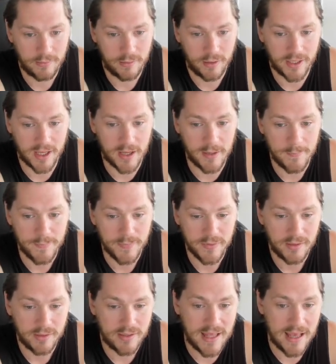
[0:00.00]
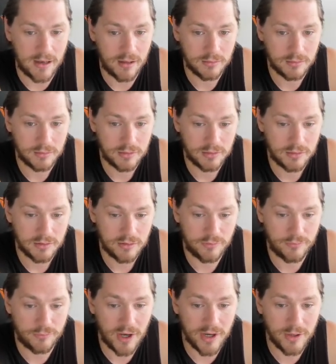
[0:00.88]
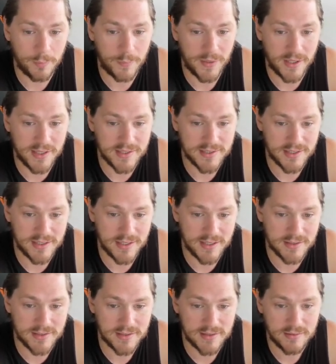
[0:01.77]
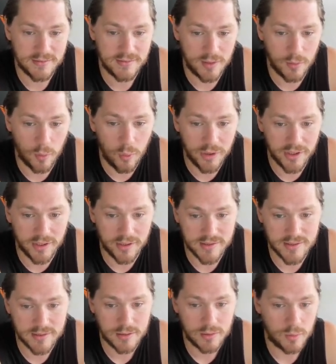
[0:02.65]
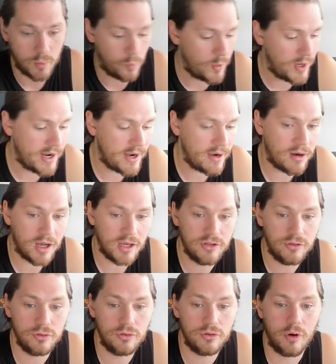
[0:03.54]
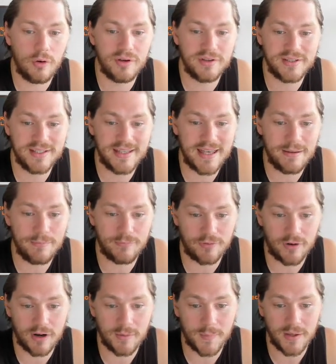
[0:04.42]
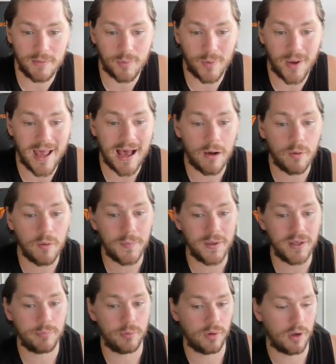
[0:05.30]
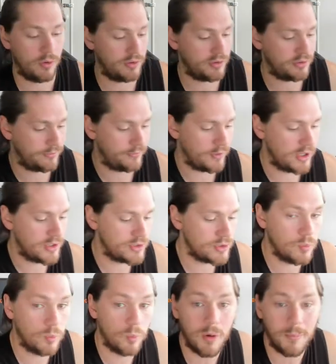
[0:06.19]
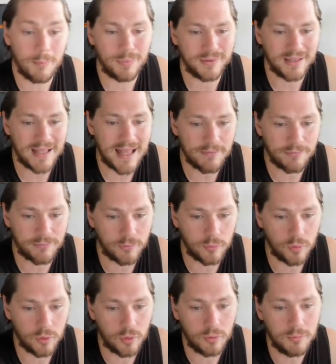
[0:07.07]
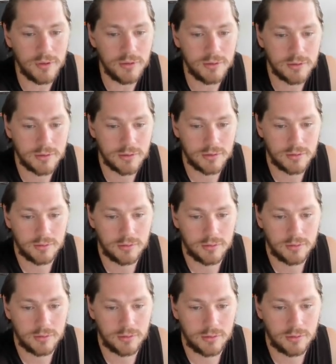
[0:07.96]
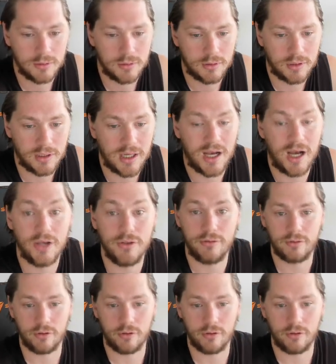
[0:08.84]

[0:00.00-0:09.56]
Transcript: Okay, now the final piece is the audience. Where are you going to get in front of people? How are people going to find you? What platform are you